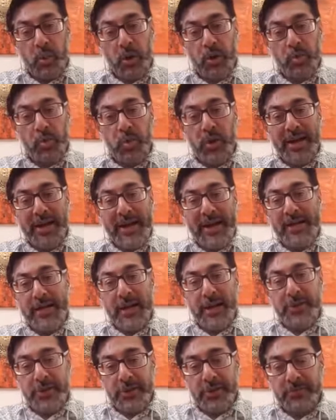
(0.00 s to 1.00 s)
What work can
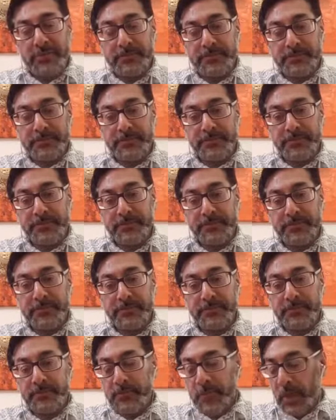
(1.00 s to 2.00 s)
I do?
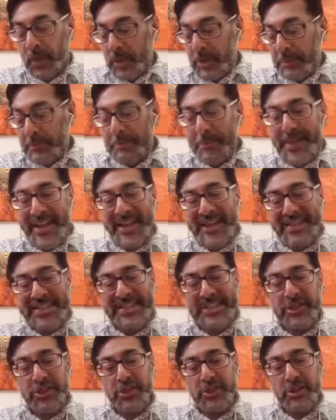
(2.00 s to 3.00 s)
Make a
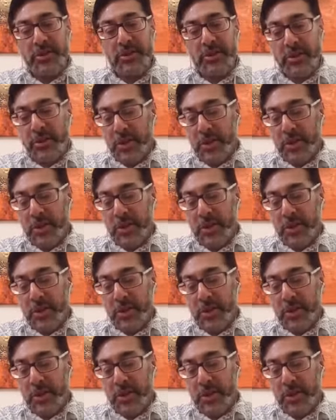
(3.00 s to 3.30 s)
decision.